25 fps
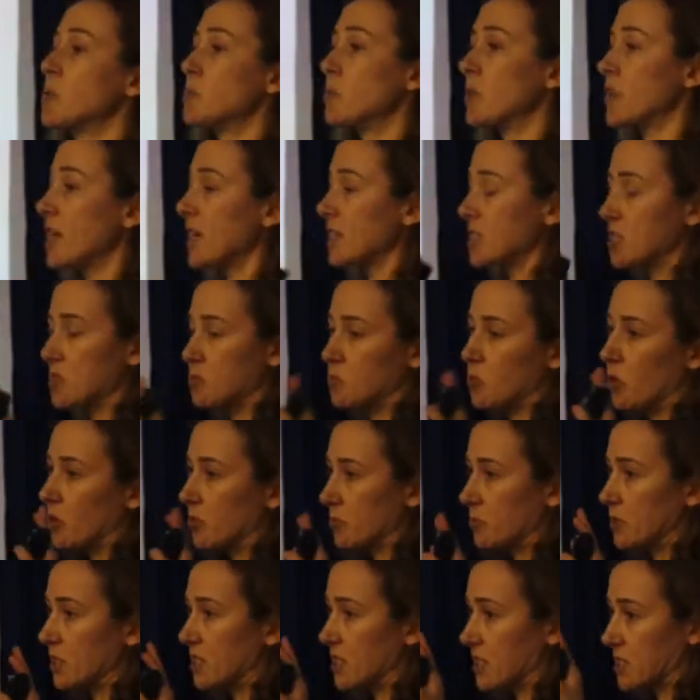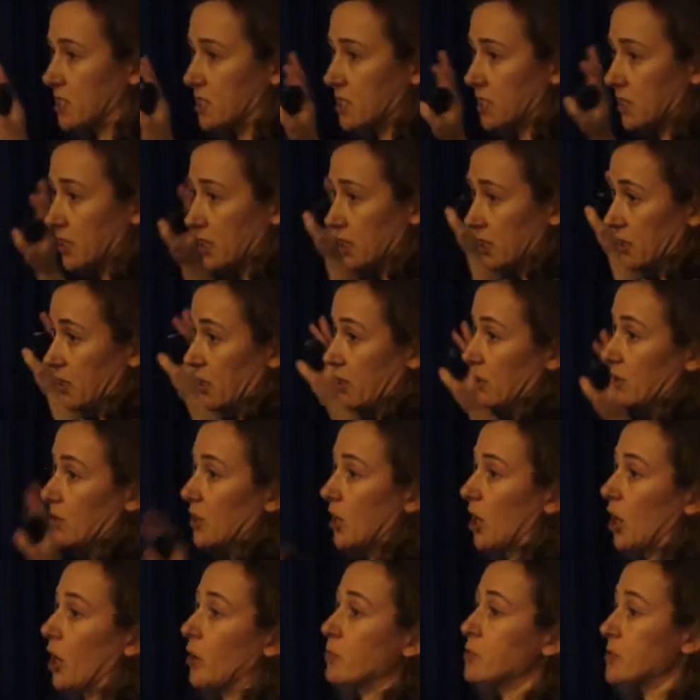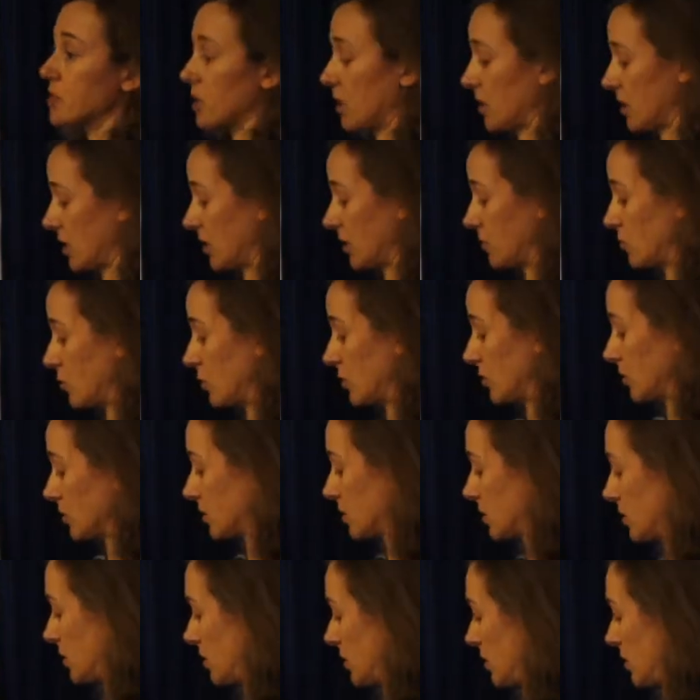but that's what existed in the club cycling world.